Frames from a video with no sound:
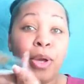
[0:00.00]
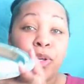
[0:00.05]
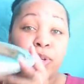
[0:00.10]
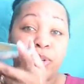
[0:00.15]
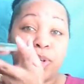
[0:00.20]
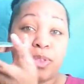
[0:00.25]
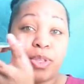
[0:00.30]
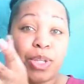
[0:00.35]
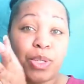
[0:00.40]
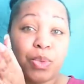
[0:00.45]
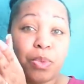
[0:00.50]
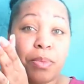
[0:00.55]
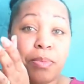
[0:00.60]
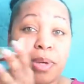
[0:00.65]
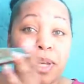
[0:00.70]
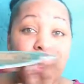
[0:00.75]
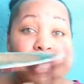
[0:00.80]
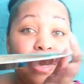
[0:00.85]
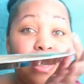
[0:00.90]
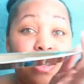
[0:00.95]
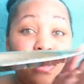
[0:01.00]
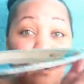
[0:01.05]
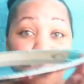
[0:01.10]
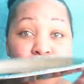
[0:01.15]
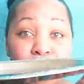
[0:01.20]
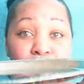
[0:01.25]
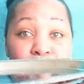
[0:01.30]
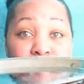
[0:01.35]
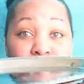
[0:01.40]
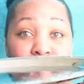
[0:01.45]
So this will be in the
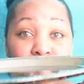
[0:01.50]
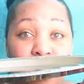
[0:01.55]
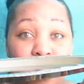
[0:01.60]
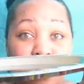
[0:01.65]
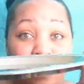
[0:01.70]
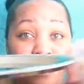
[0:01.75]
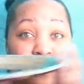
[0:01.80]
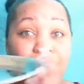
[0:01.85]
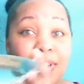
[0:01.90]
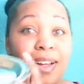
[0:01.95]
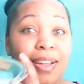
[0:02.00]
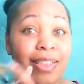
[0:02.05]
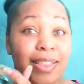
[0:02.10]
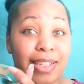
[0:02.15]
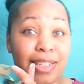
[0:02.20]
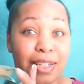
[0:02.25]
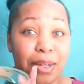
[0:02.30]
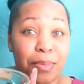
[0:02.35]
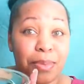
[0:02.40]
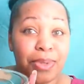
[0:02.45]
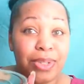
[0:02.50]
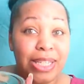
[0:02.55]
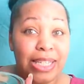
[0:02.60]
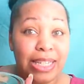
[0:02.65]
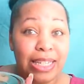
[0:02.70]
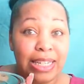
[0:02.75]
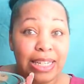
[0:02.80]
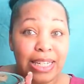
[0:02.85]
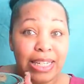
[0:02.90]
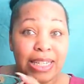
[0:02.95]
middle of the double
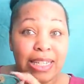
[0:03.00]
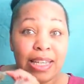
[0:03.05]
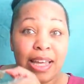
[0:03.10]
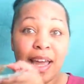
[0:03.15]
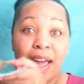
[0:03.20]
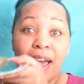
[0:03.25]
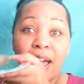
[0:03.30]
sinks,